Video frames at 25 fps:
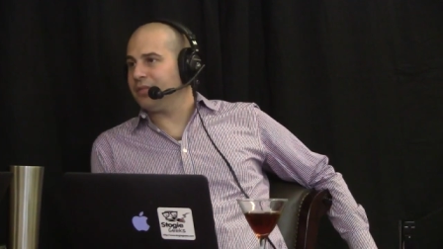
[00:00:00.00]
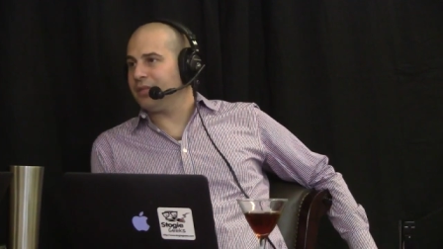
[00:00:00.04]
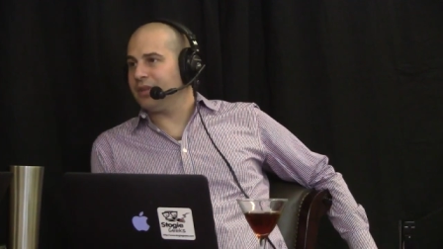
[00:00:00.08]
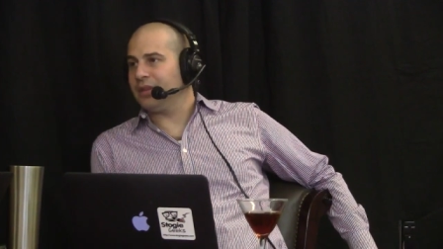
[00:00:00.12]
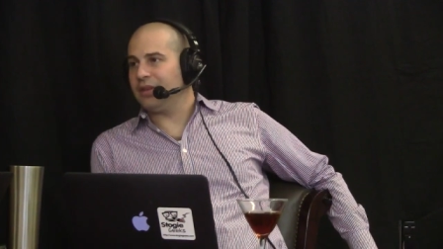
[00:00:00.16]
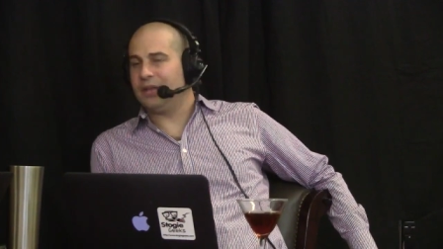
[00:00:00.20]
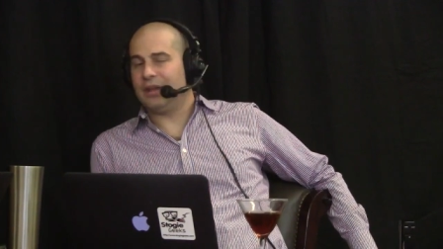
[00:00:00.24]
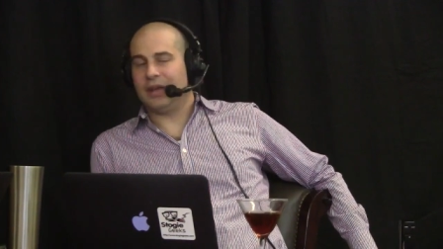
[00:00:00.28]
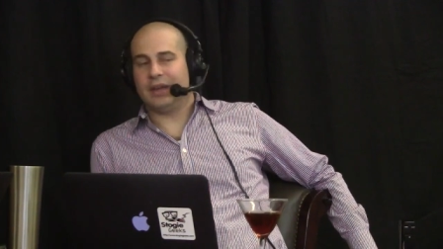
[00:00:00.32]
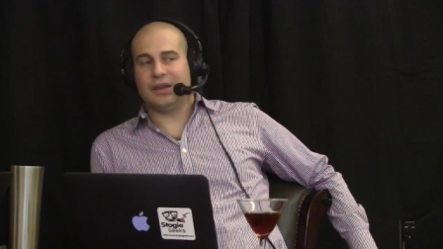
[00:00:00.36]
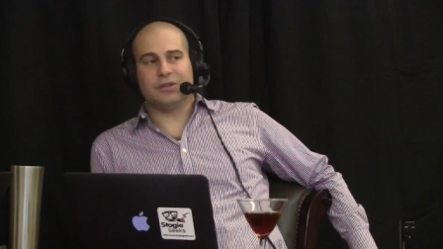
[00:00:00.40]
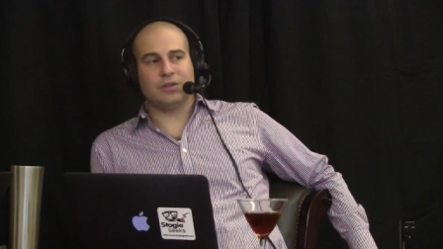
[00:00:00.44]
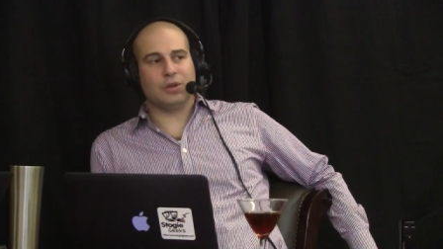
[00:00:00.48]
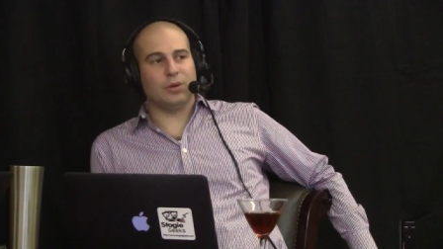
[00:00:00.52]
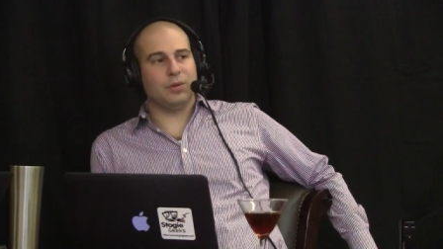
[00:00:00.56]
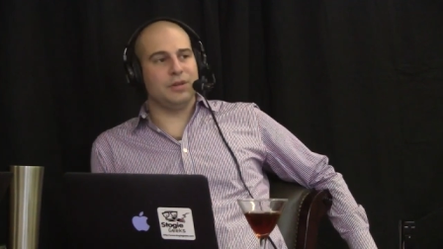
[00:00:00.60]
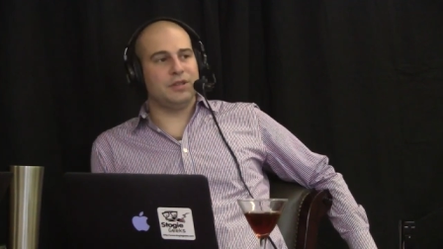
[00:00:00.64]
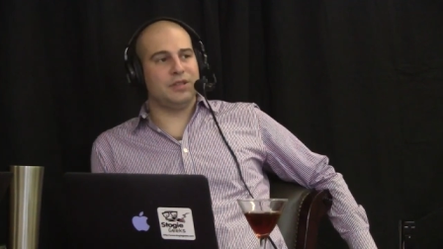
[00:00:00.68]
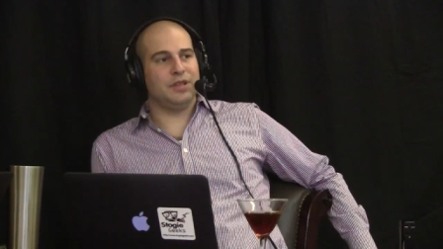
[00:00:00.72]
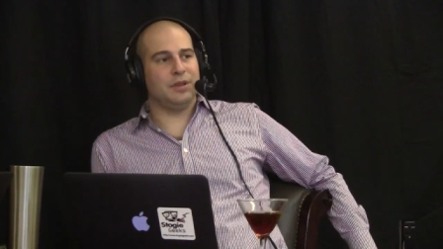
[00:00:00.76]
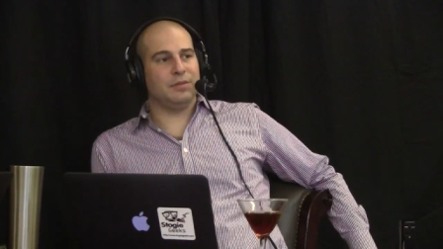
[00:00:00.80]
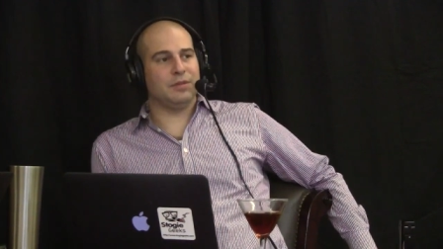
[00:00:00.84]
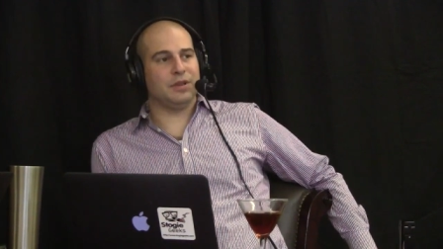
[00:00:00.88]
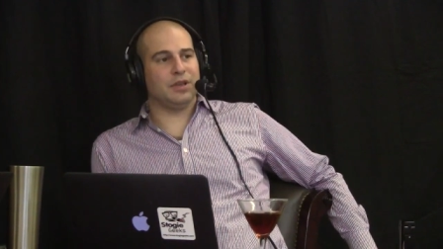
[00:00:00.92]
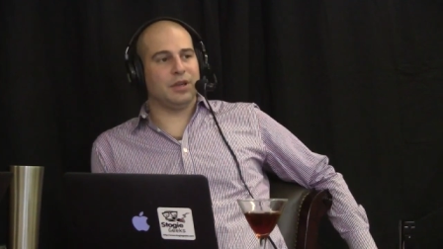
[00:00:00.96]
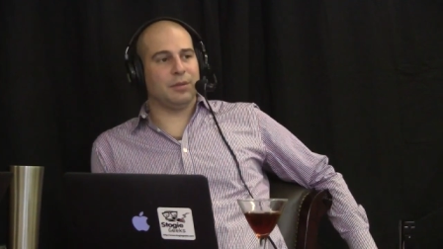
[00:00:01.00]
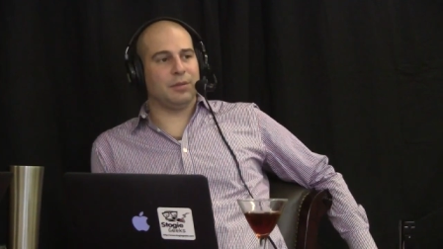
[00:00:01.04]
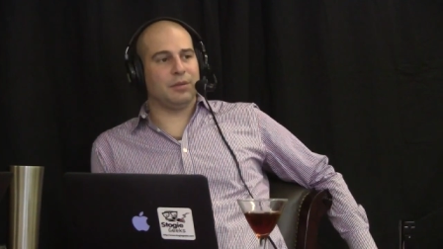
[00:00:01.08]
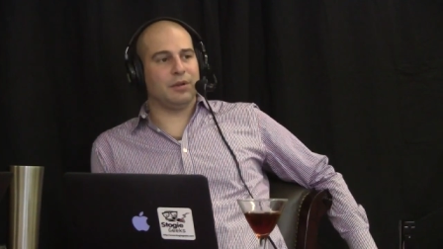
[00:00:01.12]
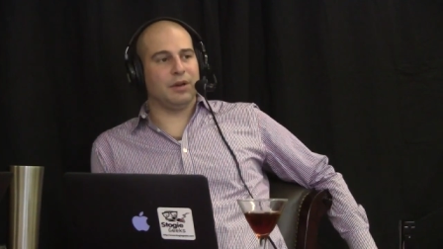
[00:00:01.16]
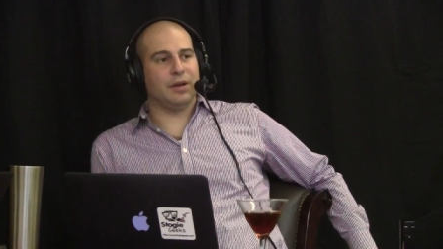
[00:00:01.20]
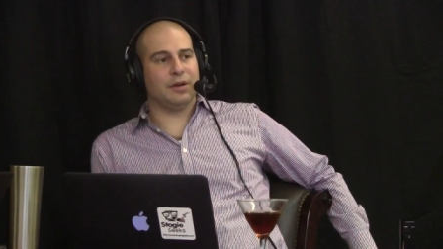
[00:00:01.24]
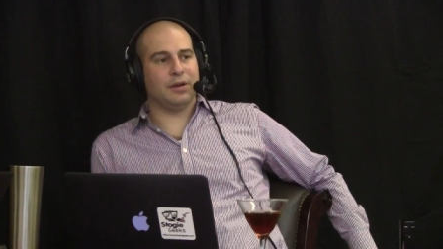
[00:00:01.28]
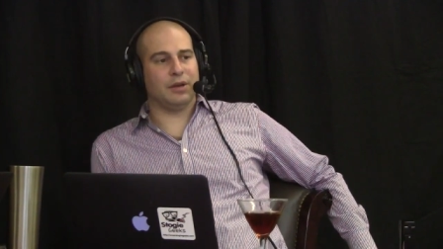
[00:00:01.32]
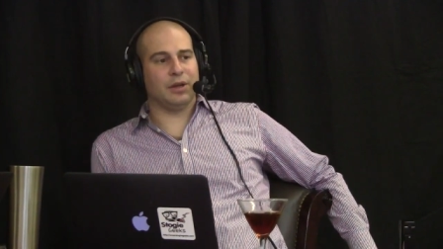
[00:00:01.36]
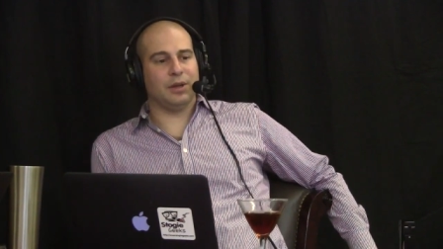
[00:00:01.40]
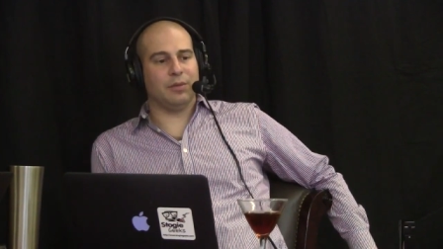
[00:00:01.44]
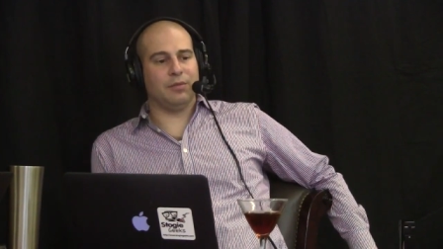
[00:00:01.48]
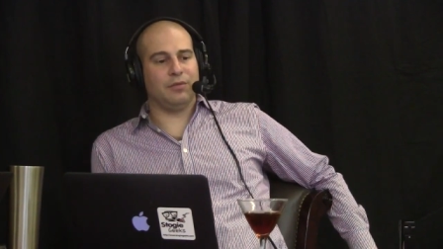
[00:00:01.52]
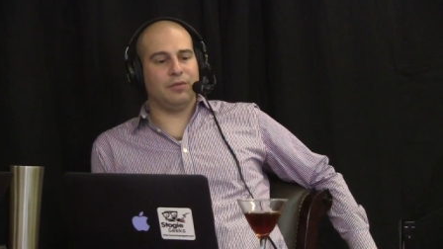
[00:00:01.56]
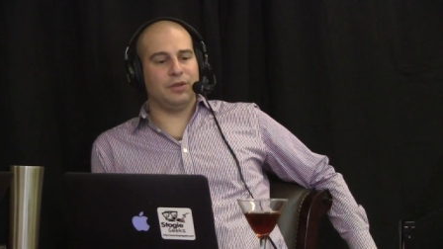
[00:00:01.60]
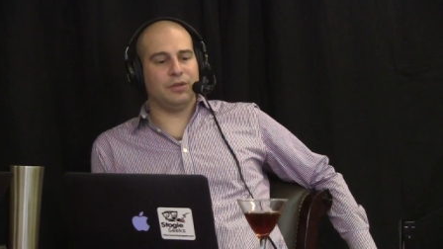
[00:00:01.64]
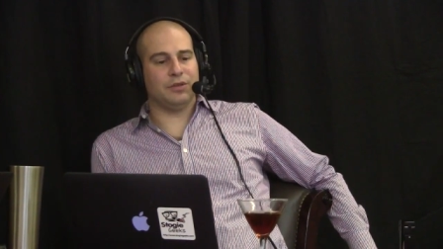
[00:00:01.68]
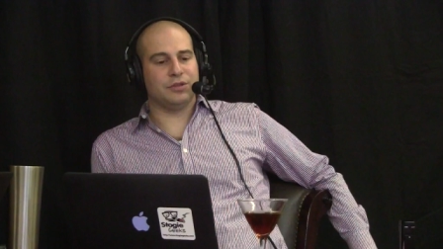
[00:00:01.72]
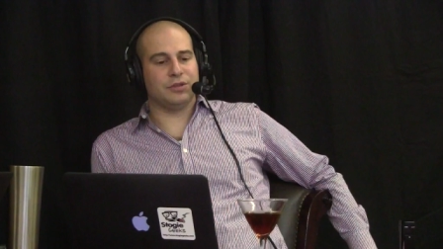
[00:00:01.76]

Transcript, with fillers: Things always seem to come around and come full